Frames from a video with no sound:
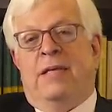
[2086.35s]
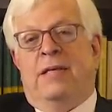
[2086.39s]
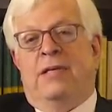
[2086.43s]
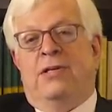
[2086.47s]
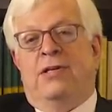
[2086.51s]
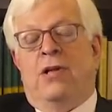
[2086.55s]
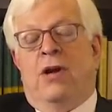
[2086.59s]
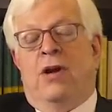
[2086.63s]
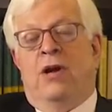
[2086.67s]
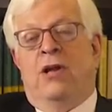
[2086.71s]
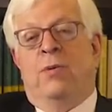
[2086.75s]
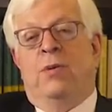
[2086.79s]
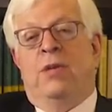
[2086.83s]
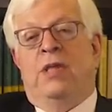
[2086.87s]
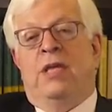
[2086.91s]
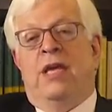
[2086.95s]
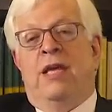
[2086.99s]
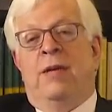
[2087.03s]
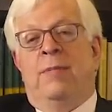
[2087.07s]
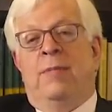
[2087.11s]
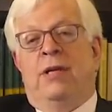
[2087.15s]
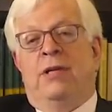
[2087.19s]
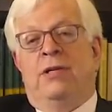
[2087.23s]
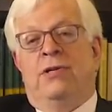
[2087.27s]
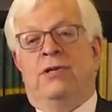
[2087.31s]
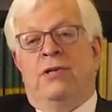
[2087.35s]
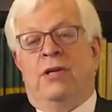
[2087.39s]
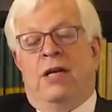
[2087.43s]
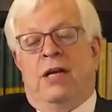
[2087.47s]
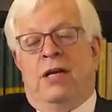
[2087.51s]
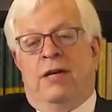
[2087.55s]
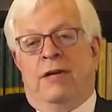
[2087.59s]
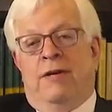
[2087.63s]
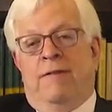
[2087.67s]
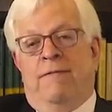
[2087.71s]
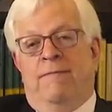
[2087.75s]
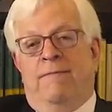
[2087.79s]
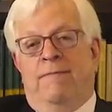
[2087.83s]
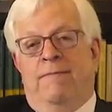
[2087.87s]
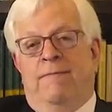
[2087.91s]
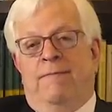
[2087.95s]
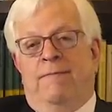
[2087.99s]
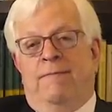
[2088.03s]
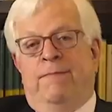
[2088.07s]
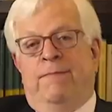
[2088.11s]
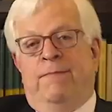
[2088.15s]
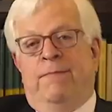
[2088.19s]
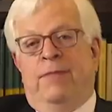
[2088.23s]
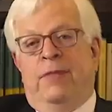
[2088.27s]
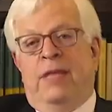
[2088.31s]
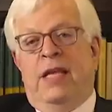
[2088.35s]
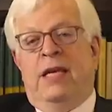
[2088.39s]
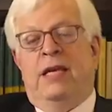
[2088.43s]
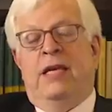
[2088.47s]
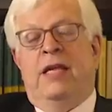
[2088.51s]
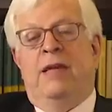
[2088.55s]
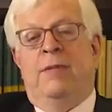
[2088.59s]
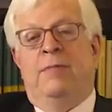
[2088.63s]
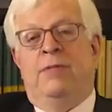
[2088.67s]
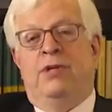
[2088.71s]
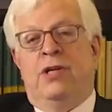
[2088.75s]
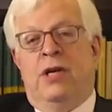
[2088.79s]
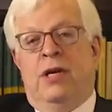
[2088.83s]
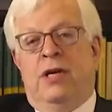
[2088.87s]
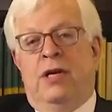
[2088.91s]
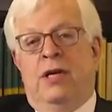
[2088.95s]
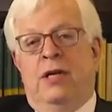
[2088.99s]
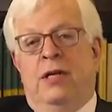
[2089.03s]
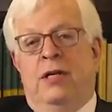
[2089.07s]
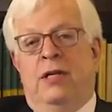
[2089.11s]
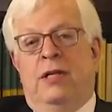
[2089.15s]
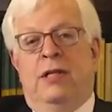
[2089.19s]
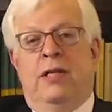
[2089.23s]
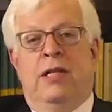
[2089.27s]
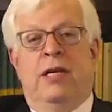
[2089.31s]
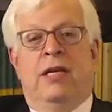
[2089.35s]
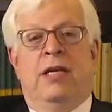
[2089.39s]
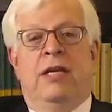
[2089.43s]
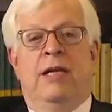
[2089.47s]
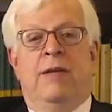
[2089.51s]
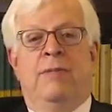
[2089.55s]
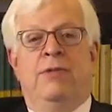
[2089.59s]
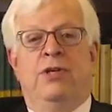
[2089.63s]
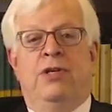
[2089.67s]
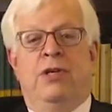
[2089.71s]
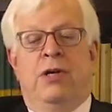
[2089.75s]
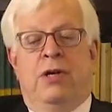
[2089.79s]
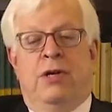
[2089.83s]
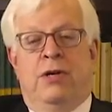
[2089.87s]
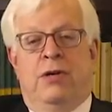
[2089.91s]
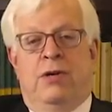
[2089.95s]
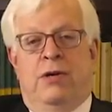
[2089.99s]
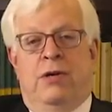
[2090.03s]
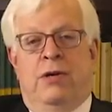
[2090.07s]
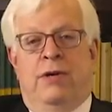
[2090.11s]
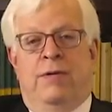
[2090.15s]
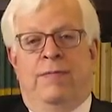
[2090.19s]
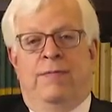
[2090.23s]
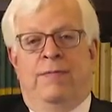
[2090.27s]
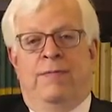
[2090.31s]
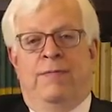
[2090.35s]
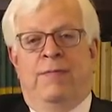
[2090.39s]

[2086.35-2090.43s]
starting with Kim Il Sung, then Kim Jong Il, then Kim Jong Un.